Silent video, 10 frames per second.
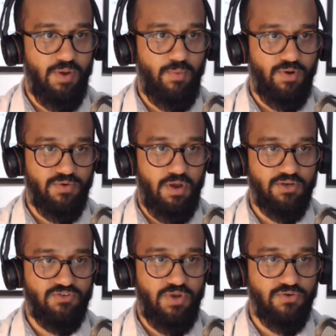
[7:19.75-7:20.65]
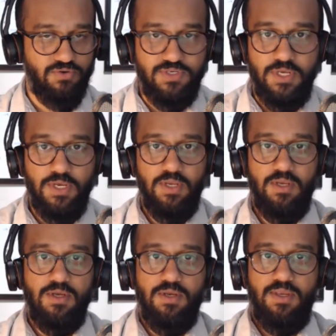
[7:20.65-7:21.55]
We don't talk to strangers.
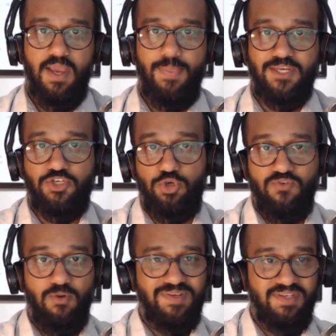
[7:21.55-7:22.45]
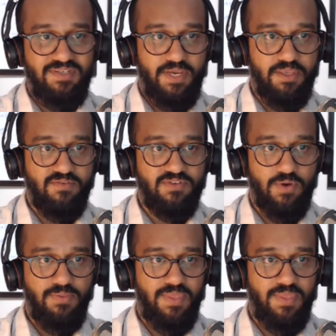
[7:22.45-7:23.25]
Right. And that's true for busy executives, right?